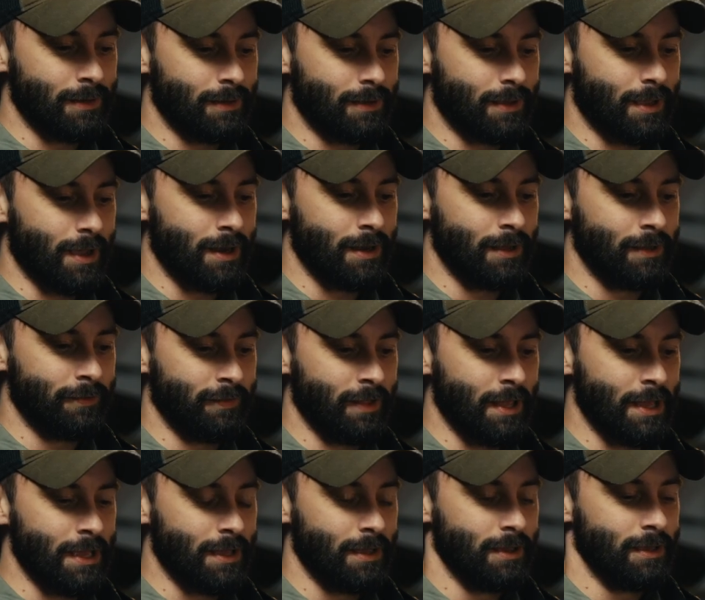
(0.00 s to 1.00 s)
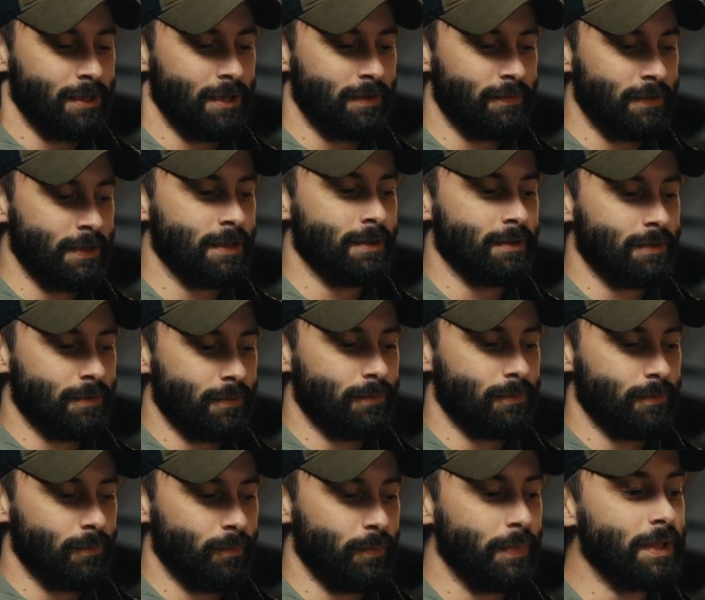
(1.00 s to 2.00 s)
kind of like
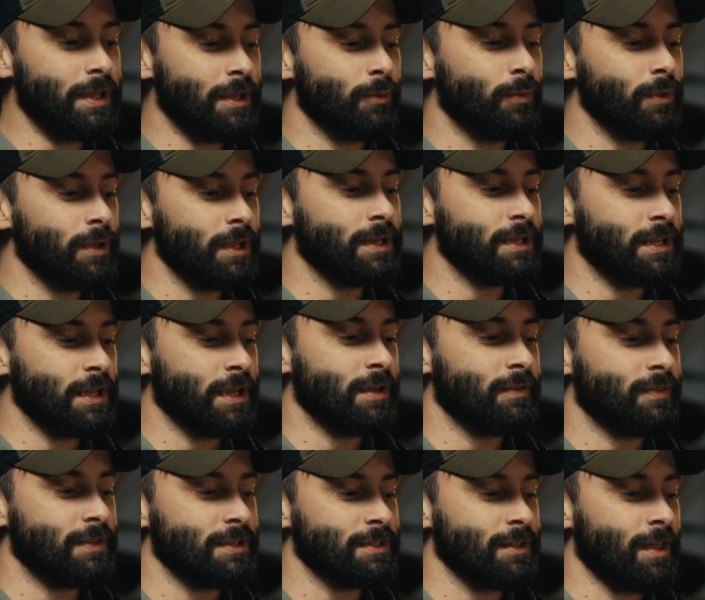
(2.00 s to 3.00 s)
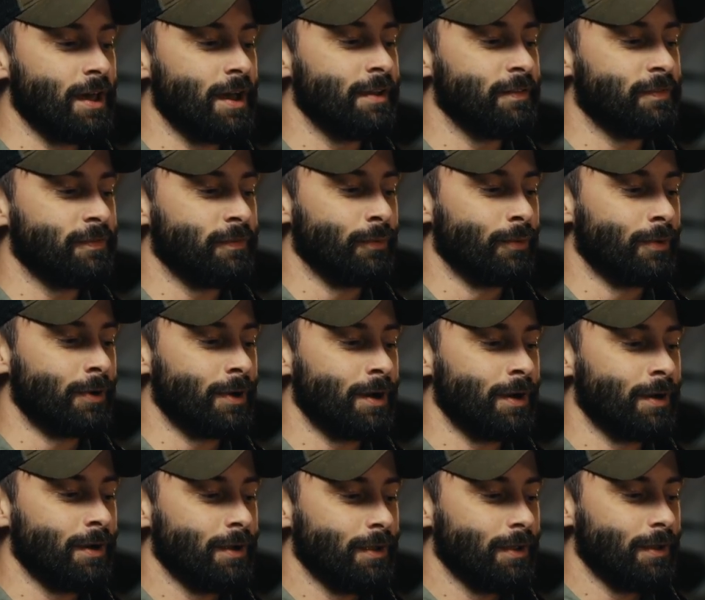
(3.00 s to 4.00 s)
being willing to give his life
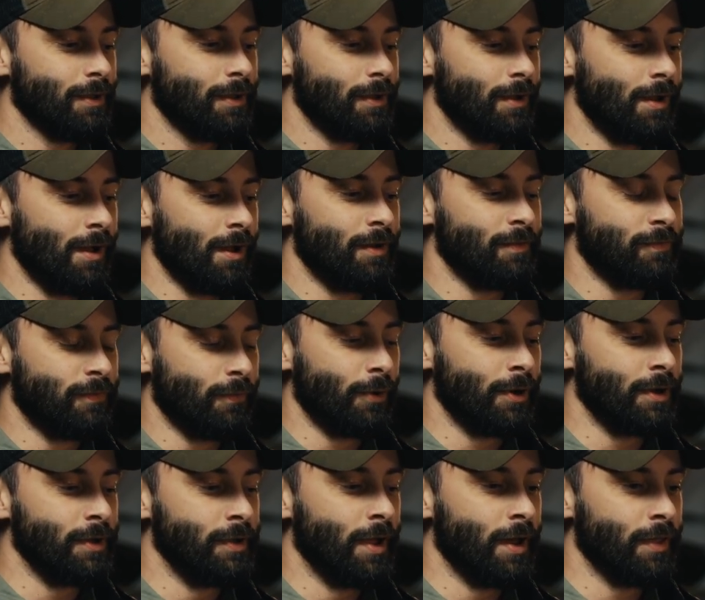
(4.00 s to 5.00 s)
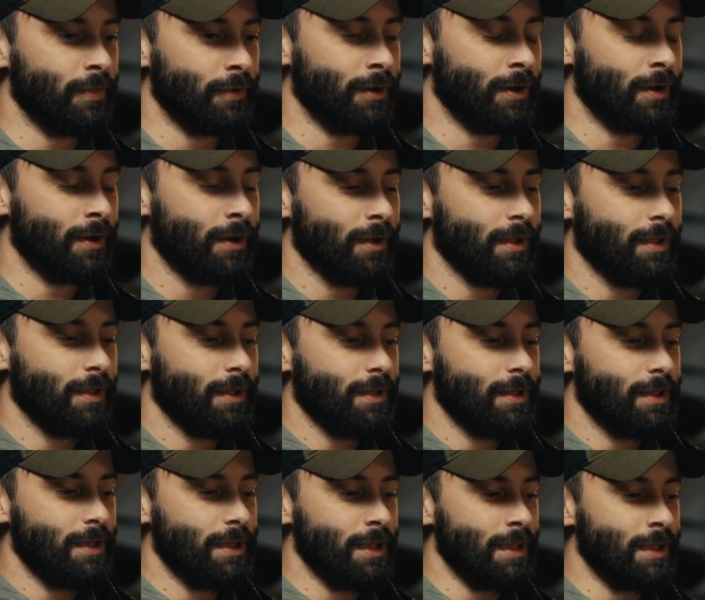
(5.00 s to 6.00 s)
for another,
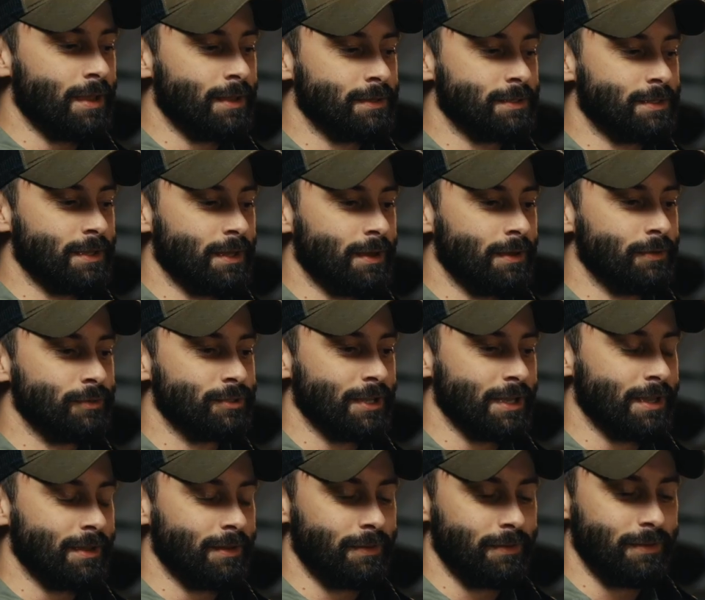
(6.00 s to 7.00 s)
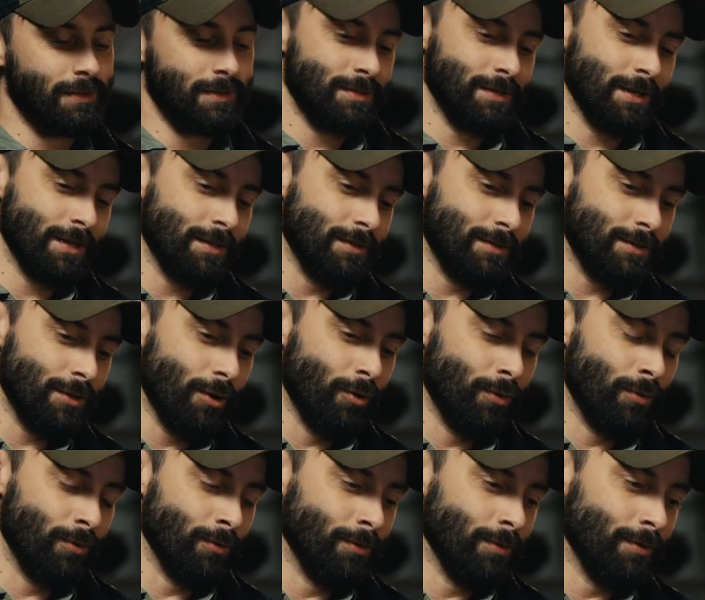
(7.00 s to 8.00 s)
and it's like the
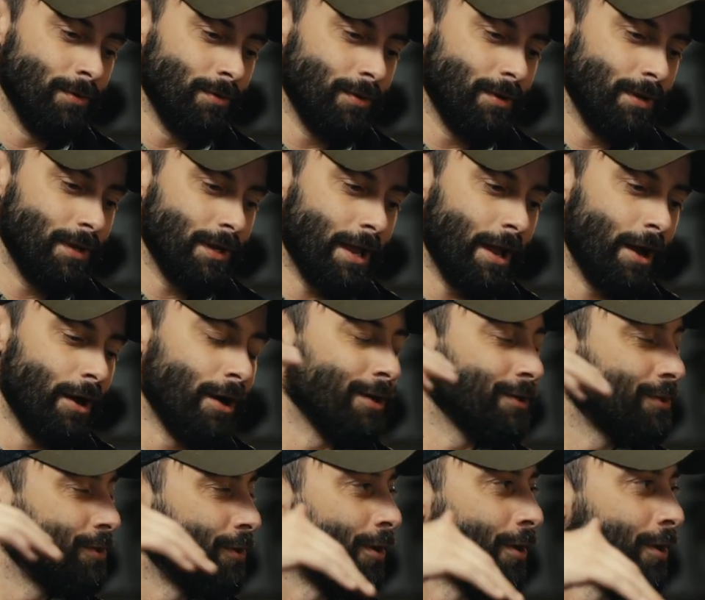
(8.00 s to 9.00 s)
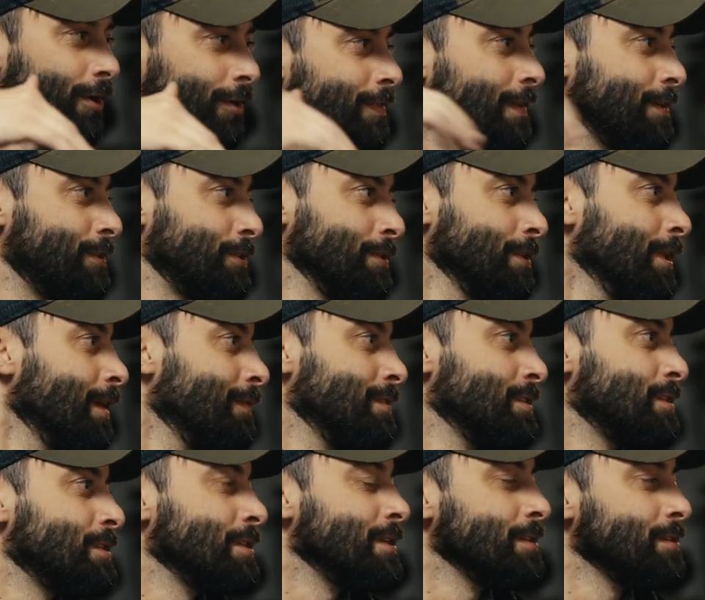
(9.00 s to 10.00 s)
total character arc that you love to
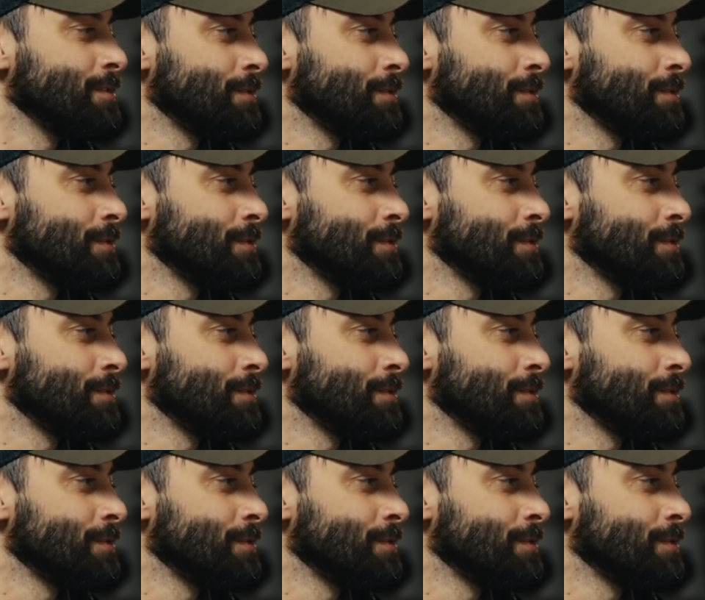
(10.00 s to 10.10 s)
see in